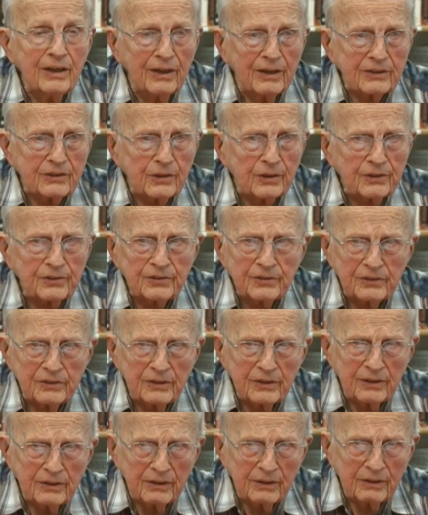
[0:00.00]
Of course,
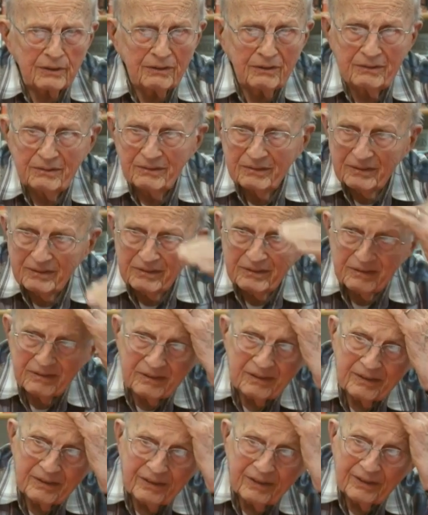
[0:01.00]
I'm
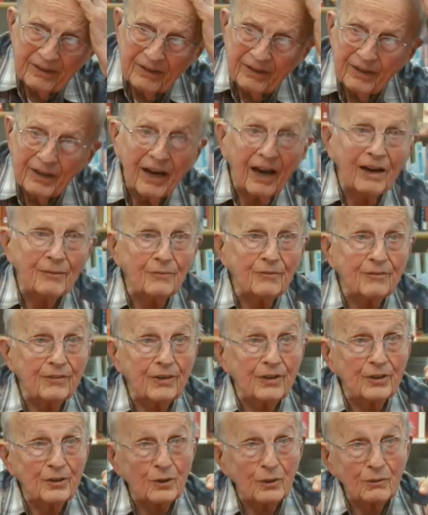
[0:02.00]
a
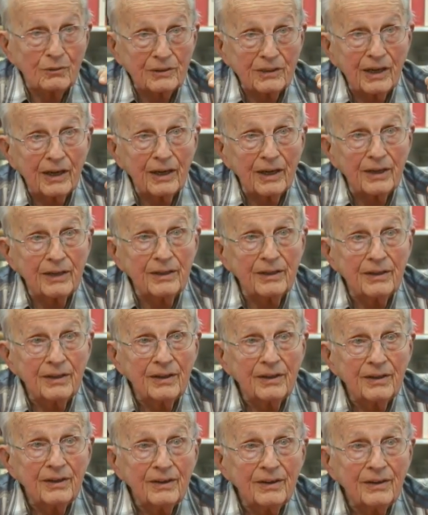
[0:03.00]
very old guy.
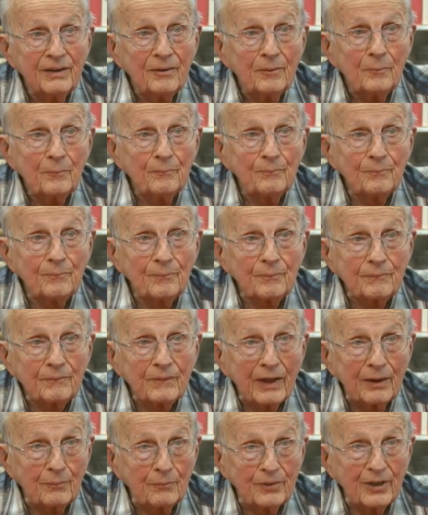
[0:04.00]

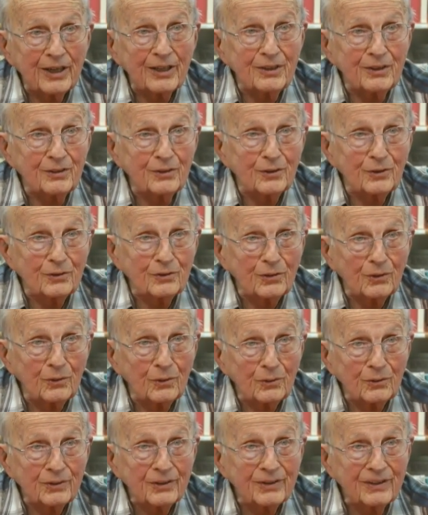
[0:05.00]
I'm 90 years
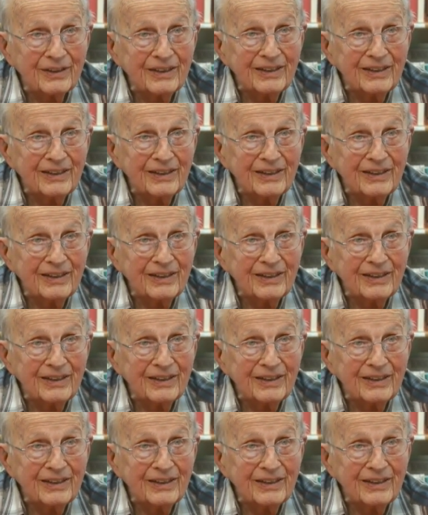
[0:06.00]
old.